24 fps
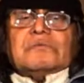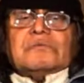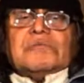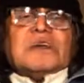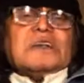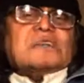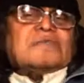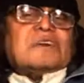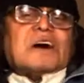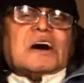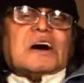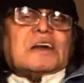
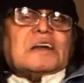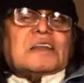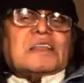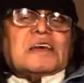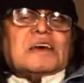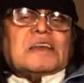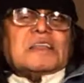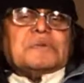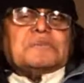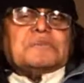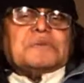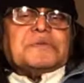there is
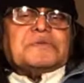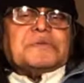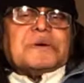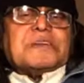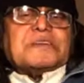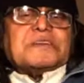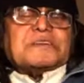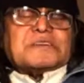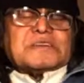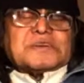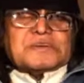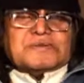hardly any
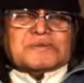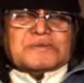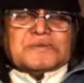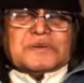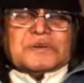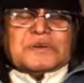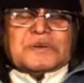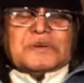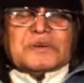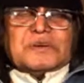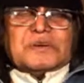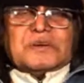preventive
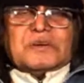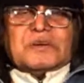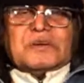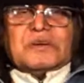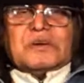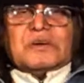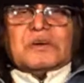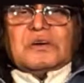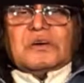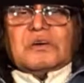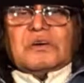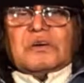
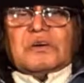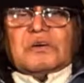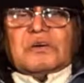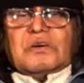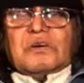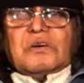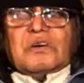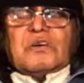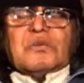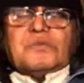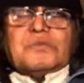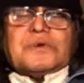
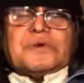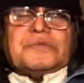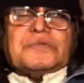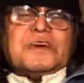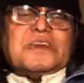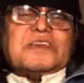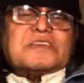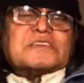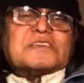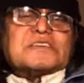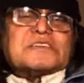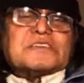or
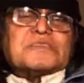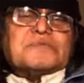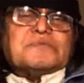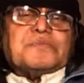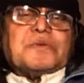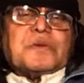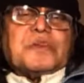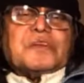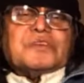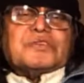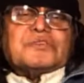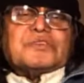preventative
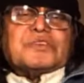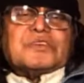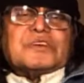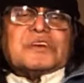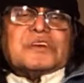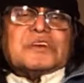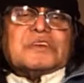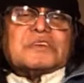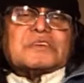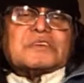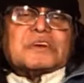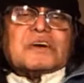
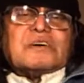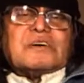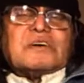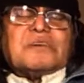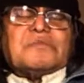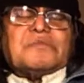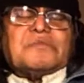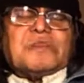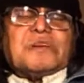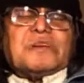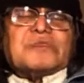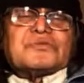policing in Tower
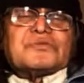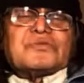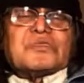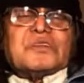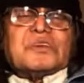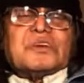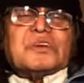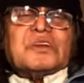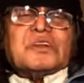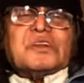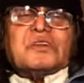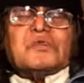Hamlets
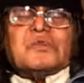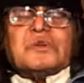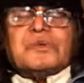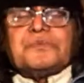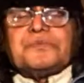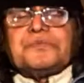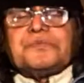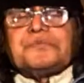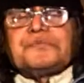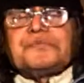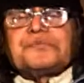or in Newham.